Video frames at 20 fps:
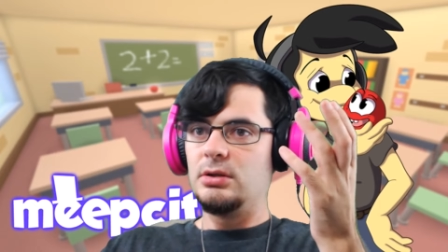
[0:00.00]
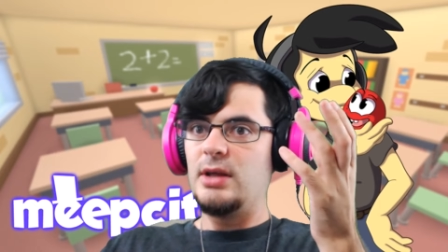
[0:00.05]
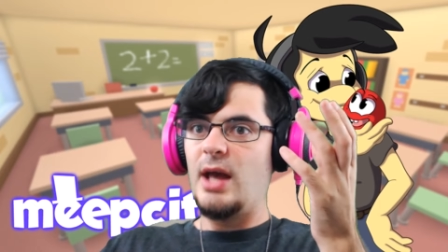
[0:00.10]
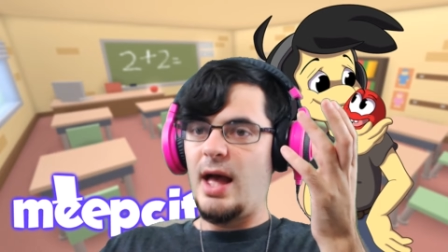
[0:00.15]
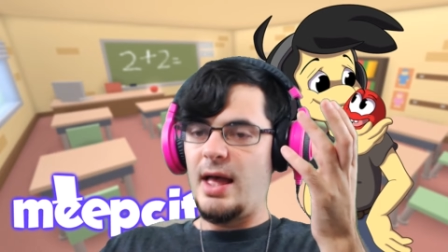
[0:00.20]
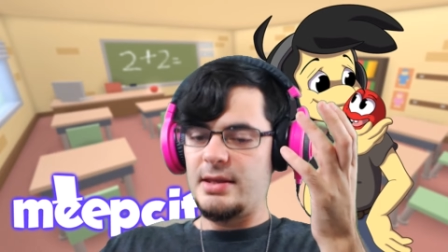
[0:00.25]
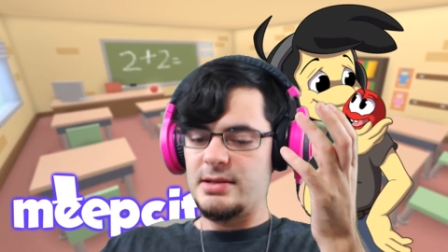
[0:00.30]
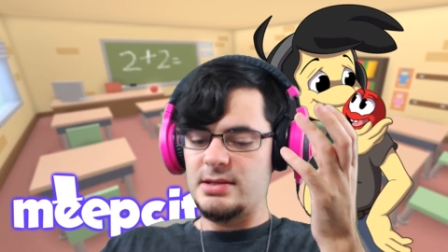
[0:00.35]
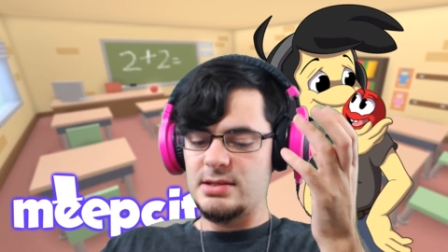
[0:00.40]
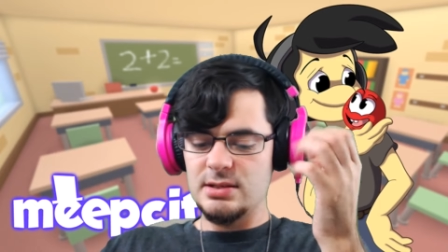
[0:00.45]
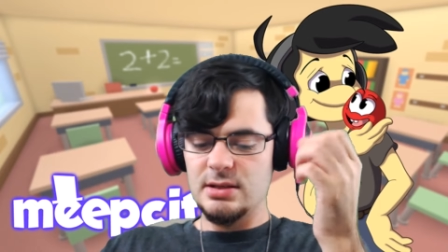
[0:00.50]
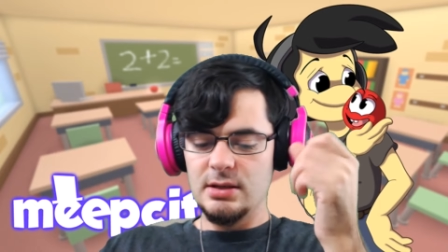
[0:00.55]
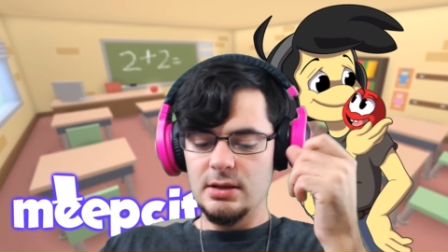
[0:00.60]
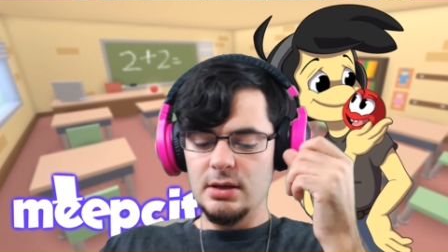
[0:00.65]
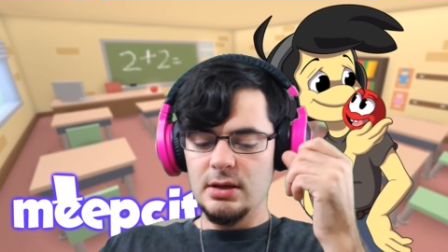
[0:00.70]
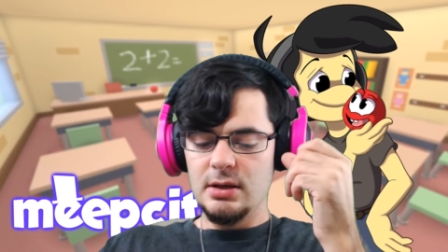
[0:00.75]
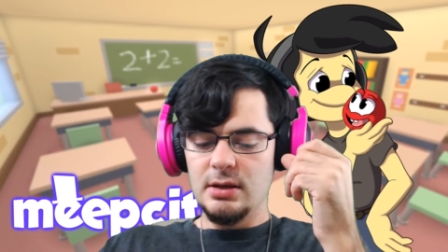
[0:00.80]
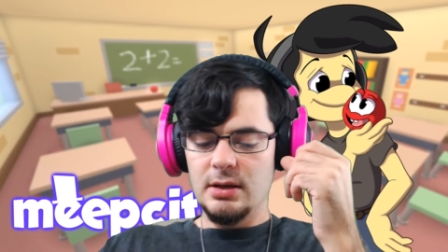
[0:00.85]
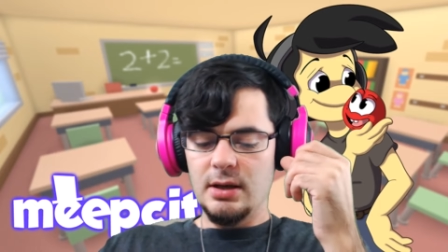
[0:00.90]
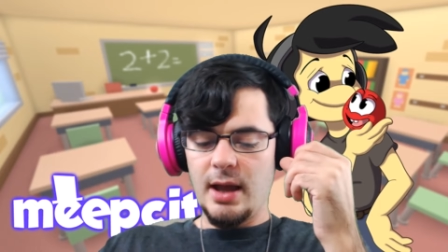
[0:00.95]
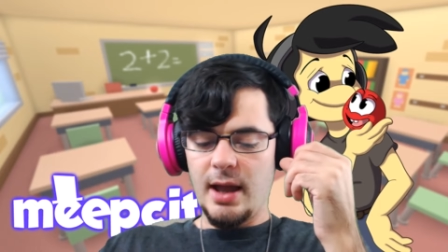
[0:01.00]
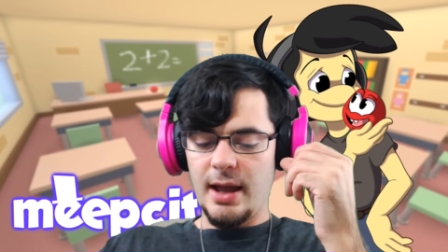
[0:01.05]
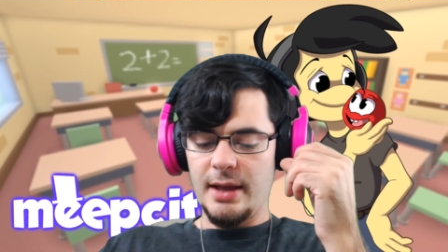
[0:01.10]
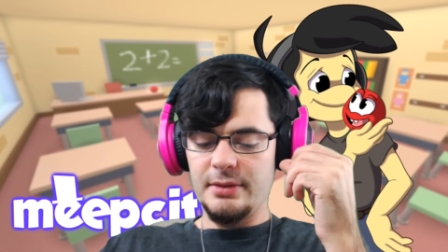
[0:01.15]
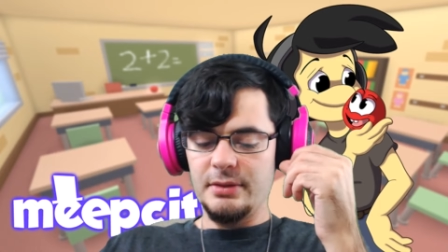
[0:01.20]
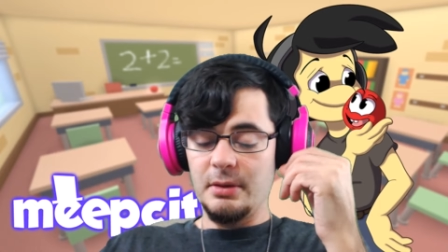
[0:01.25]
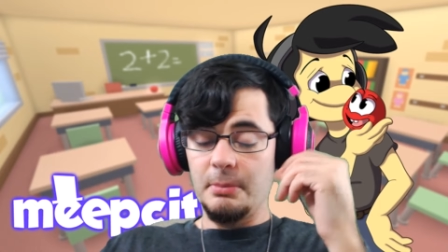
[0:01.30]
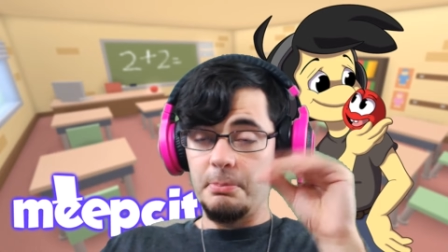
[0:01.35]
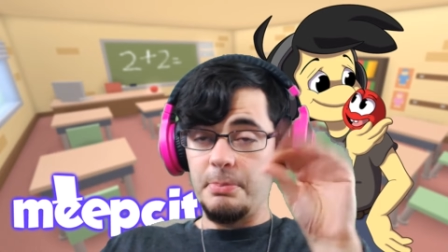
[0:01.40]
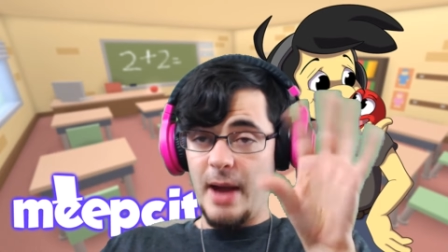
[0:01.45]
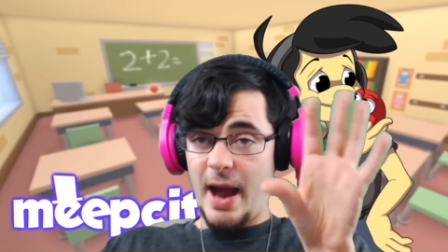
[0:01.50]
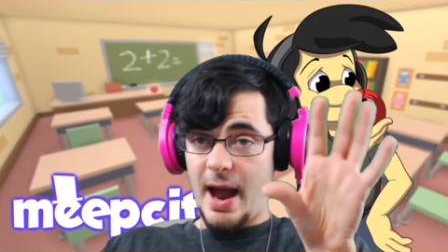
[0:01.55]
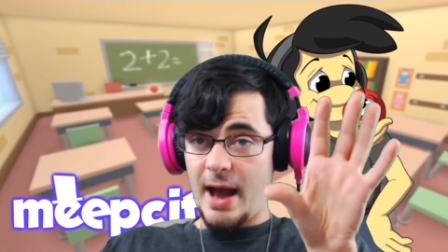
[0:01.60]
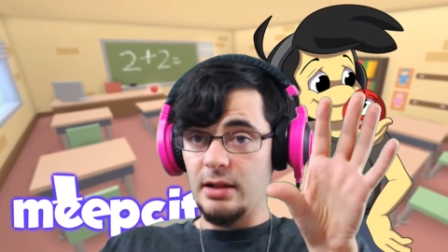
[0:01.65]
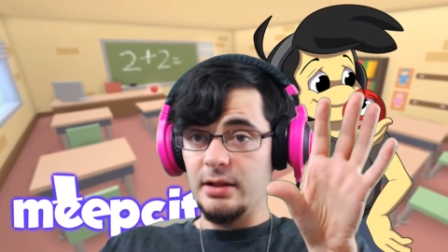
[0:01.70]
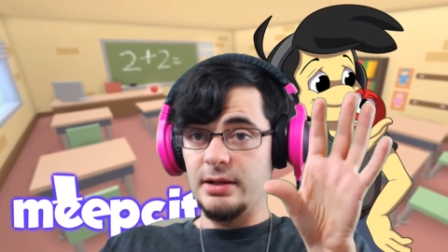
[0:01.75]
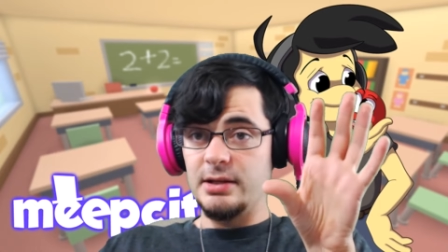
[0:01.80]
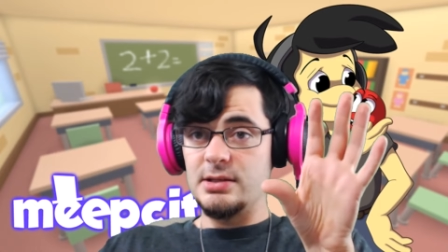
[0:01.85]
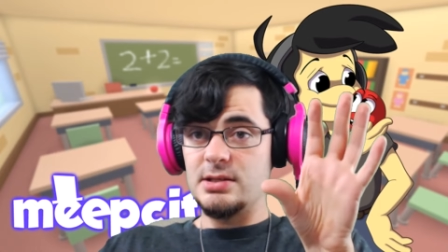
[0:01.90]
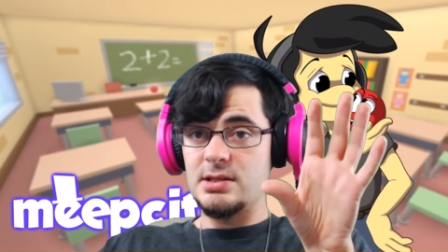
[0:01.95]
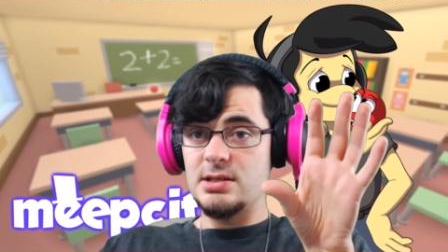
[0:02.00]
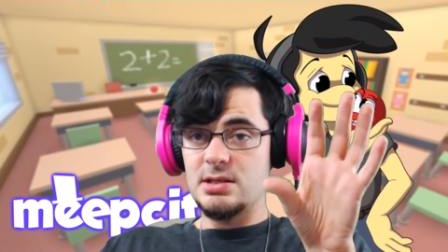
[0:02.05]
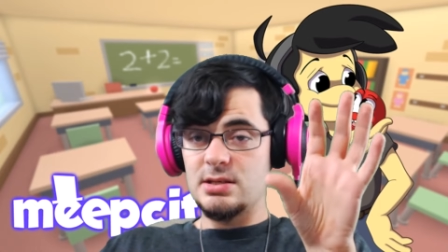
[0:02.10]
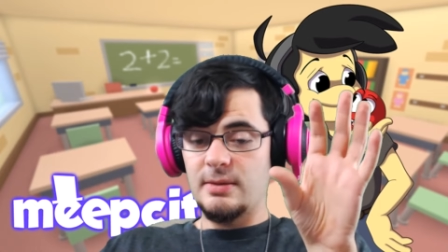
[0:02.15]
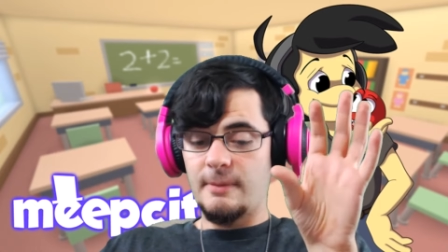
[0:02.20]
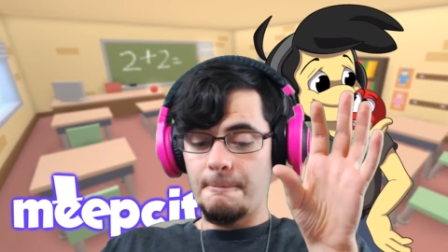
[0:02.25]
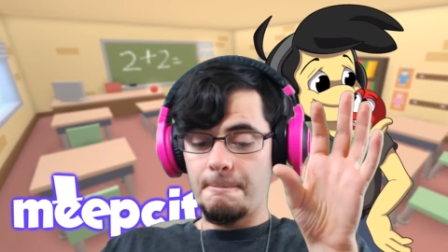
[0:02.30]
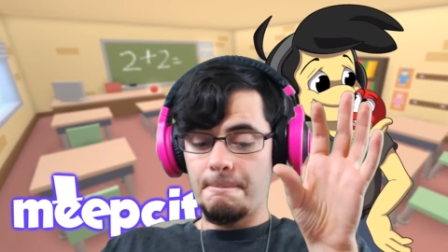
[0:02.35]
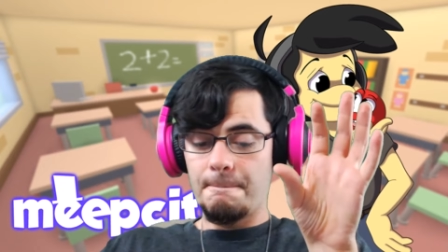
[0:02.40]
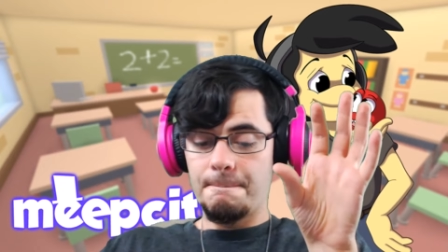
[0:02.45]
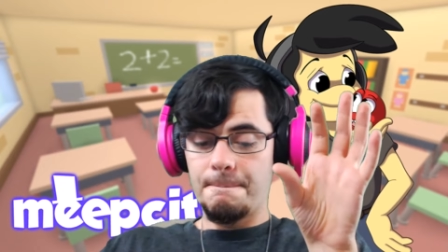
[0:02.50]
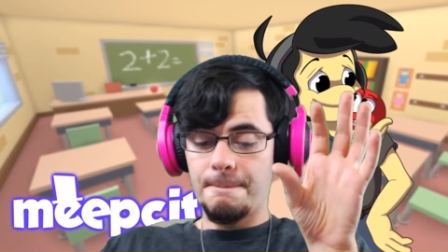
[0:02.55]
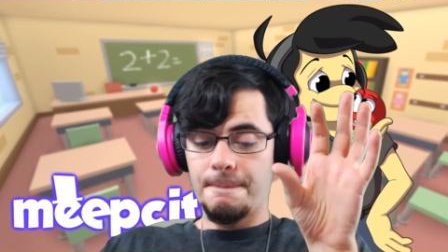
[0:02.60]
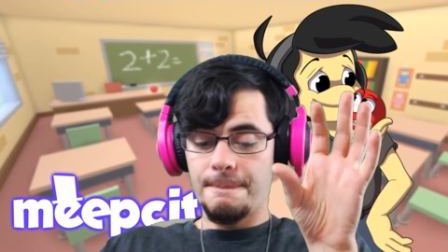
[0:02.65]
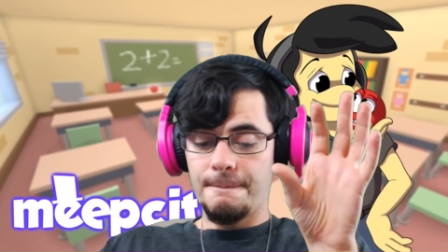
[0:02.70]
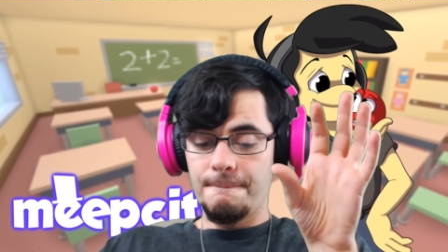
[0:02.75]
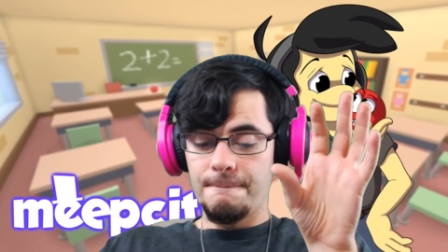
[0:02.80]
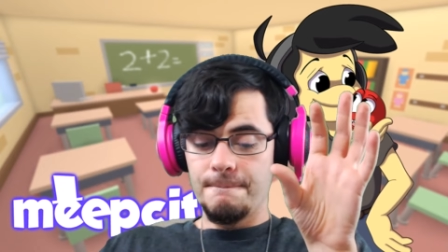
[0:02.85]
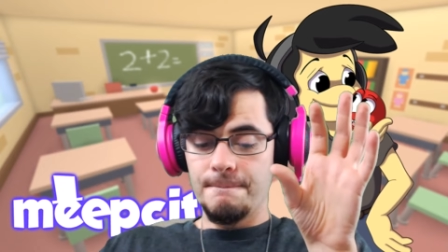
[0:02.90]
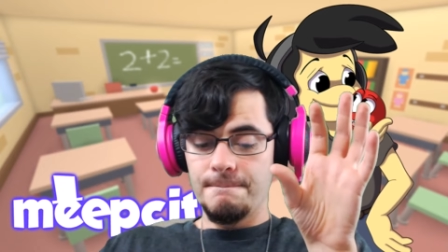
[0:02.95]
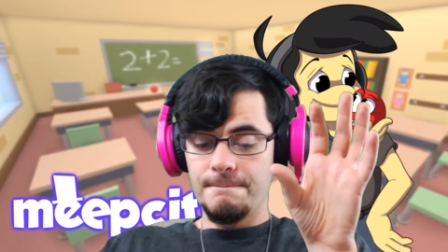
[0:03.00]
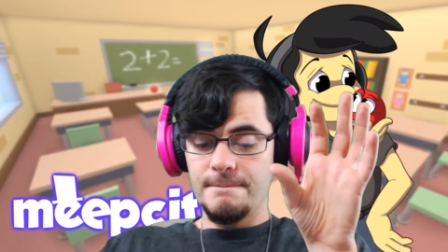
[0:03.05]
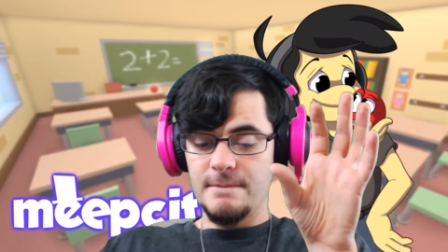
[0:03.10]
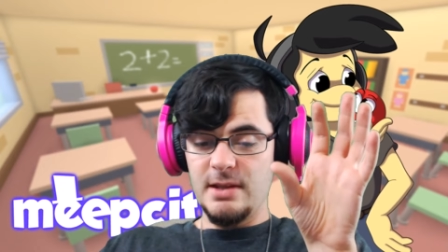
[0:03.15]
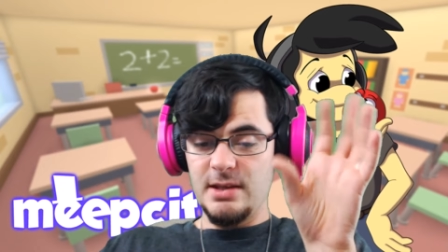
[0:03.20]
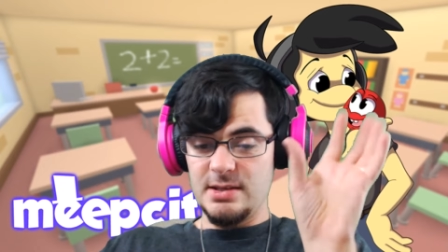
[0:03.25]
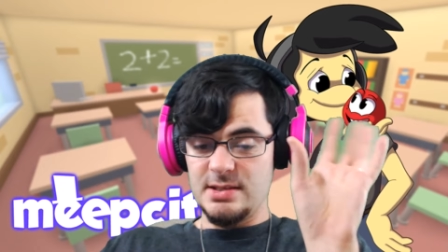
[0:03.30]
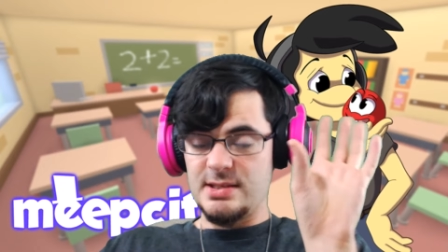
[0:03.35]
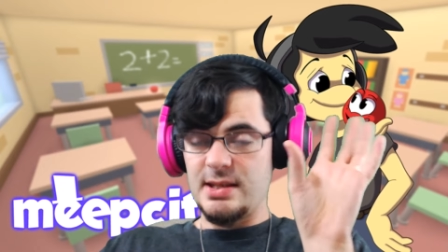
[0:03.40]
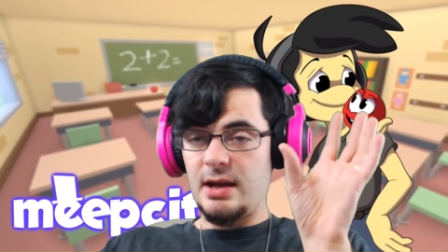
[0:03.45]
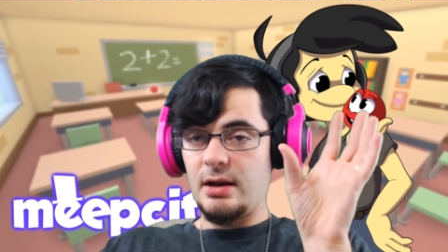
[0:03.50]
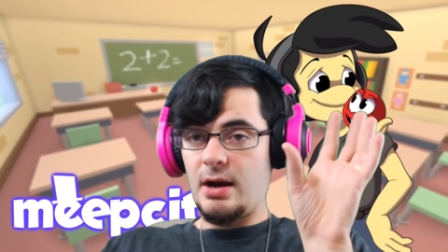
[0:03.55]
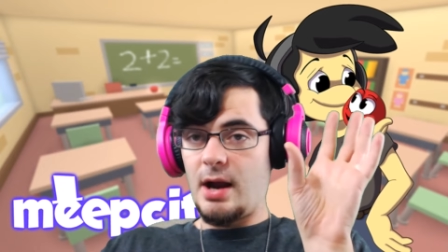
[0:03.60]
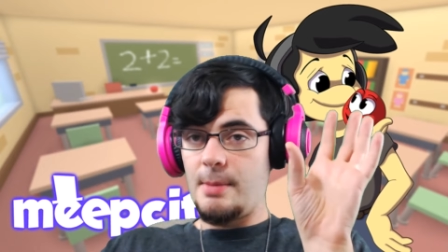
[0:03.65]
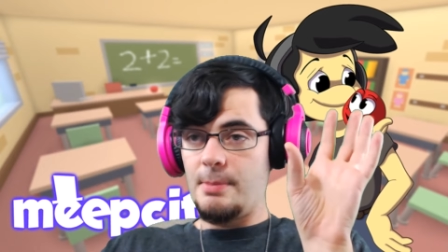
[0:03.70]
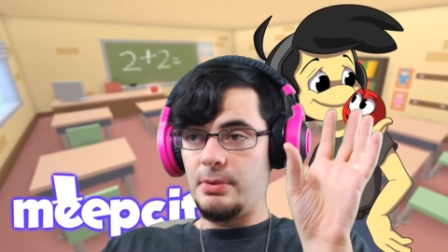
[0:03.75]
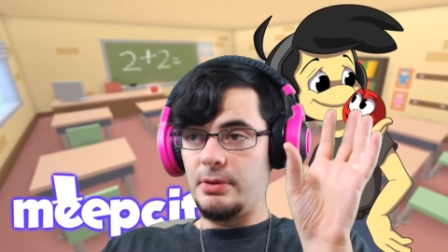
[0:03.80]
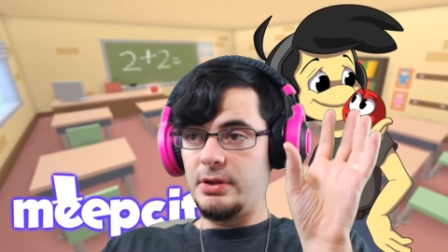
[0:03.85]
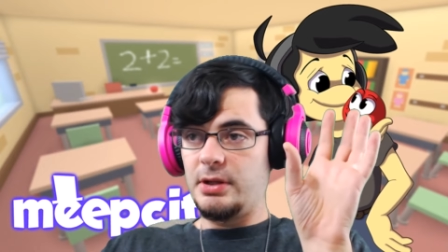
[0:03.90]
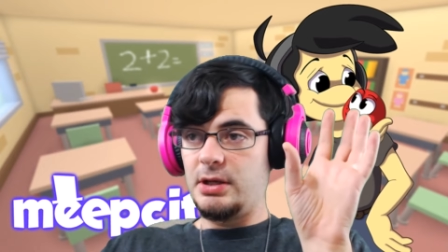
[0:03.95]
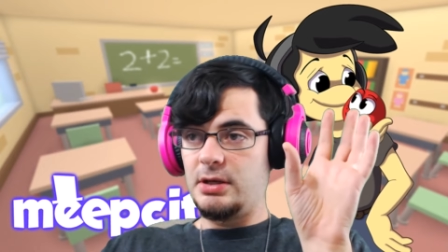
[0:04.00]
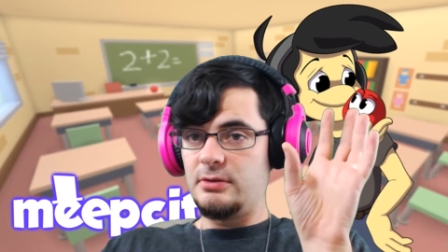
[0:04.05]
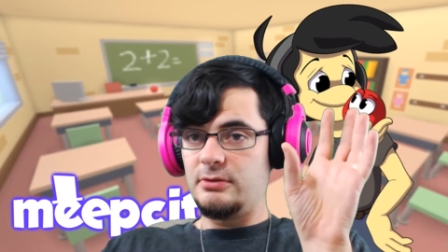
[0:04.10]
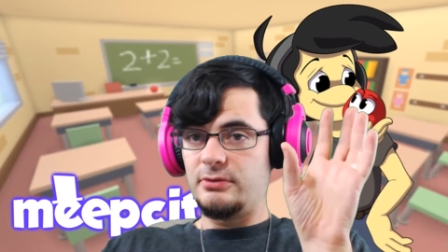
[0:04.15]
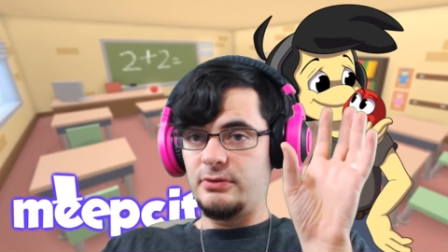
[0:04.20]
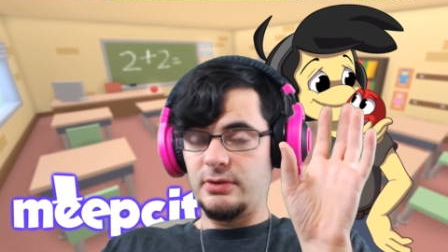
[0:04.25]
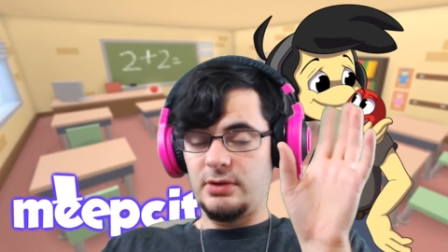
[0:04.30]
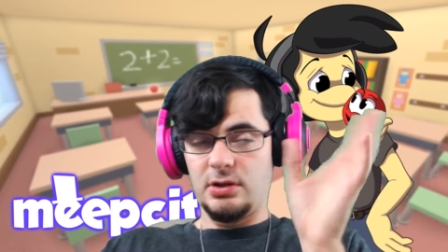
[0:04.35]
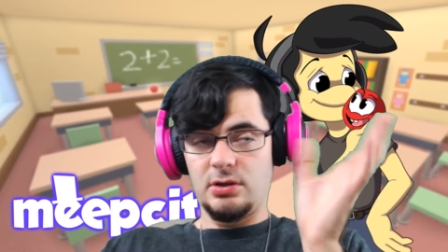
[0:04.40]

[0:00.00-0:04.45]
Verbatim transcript: yes. And the balance is there, I believe.